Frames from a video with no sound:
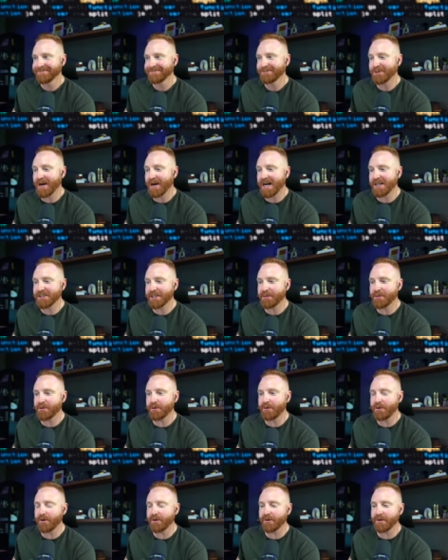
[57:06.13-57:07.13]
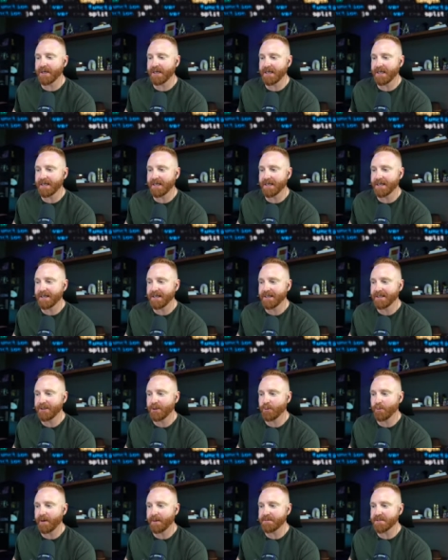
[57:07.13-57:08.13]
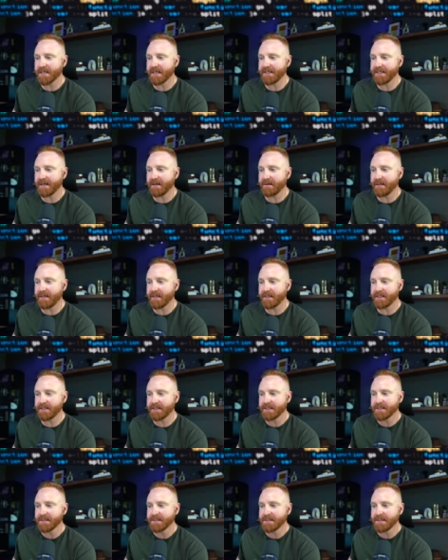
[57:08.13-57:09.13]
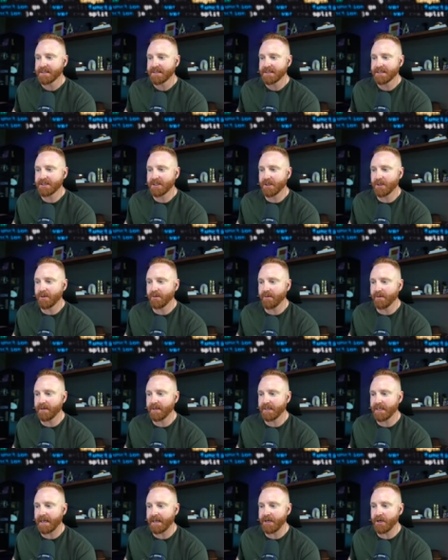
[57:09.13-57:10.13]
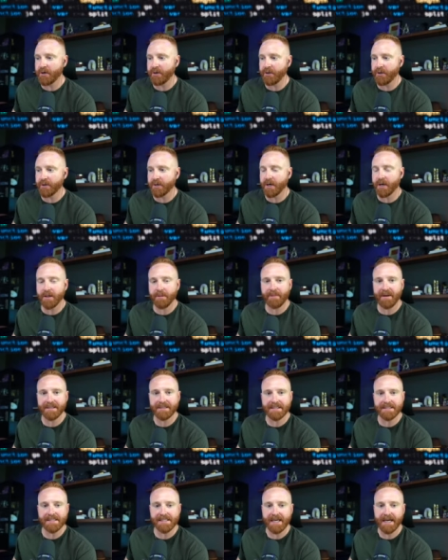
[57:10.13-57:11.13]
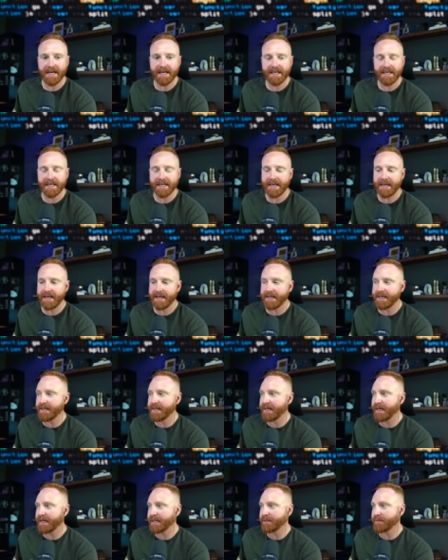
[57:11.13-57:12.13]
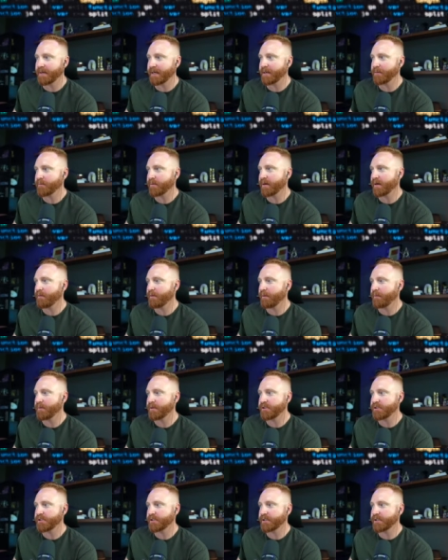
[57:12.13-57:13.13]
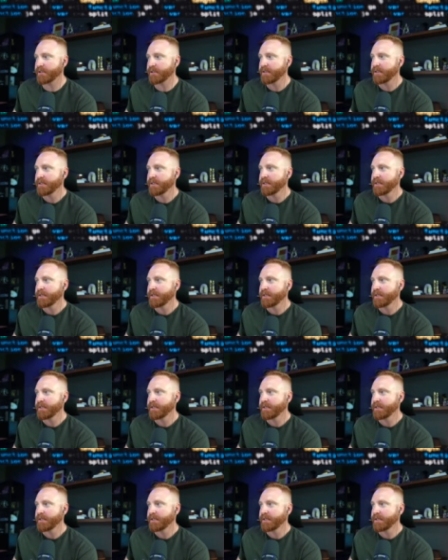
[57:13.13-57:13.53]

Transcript: Raj, I threw your uh, your website down here, so I know you're all about the tech, and uh, I could I could probably put your